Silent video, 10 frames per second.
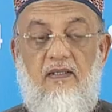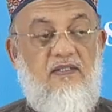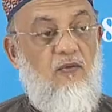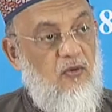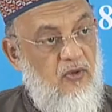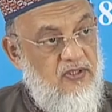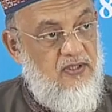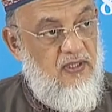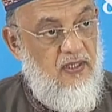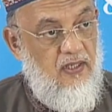He said, what
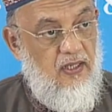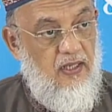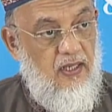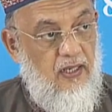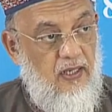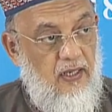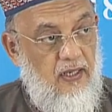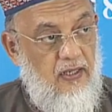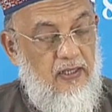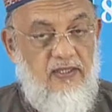question?
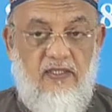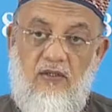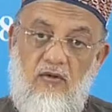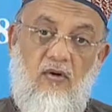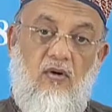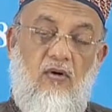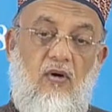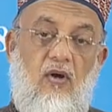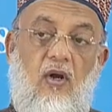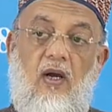He said, you
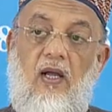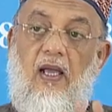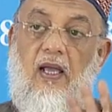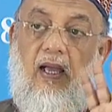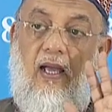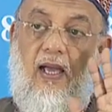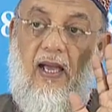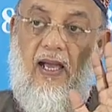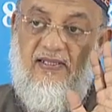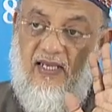know,
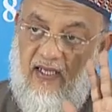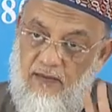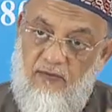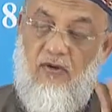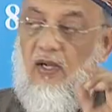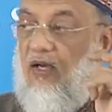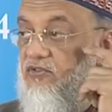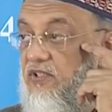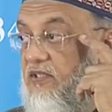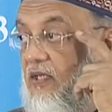as I came to your
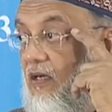house just